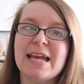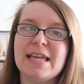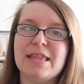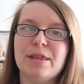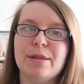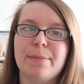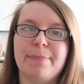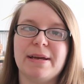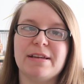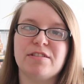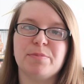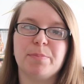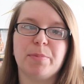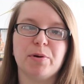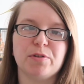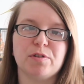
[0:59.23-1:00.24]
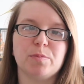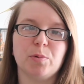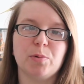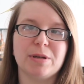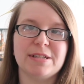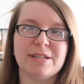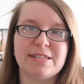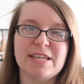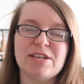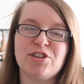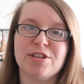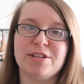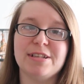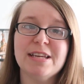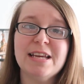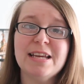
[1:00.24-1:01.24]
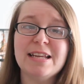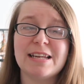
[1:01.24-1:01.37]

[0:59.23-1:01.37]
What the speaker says: in the best possible condition.